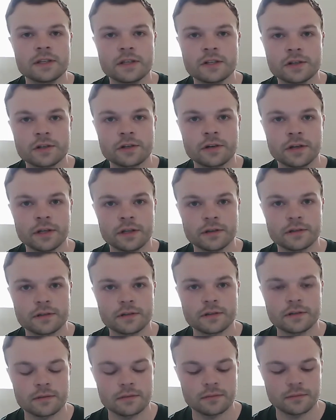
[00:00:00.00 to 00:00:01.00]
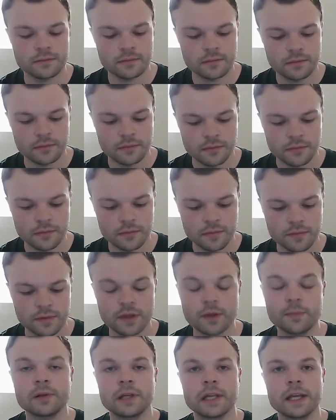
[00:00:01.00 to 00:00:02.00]
streets, the
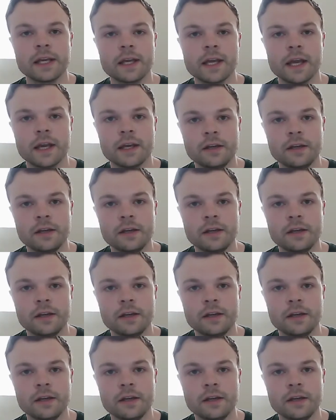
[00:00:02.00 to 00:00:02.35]
placating